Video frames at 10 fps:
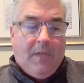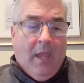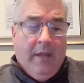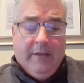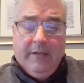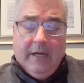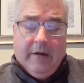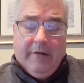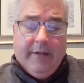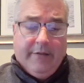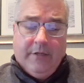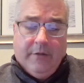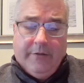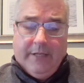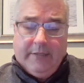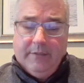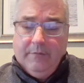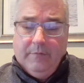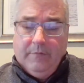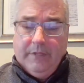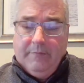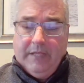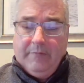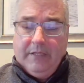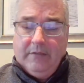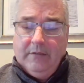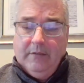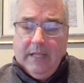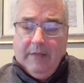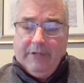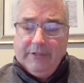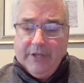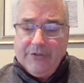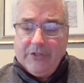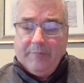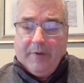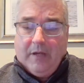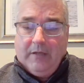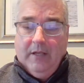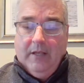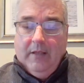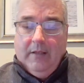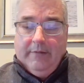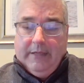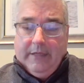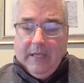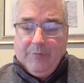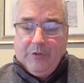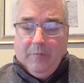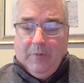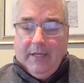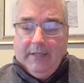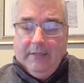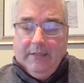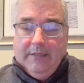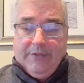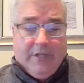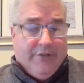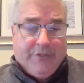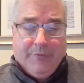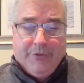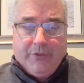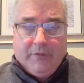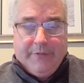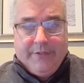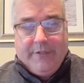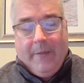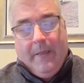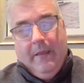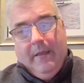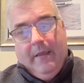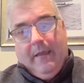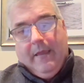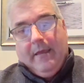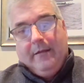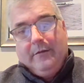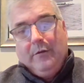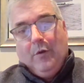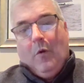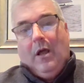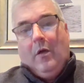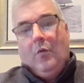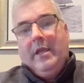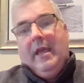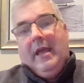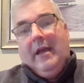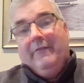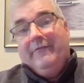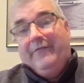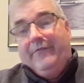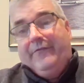another area you know that we maybe haven't touched upon that comes to mind is customer service. And while we have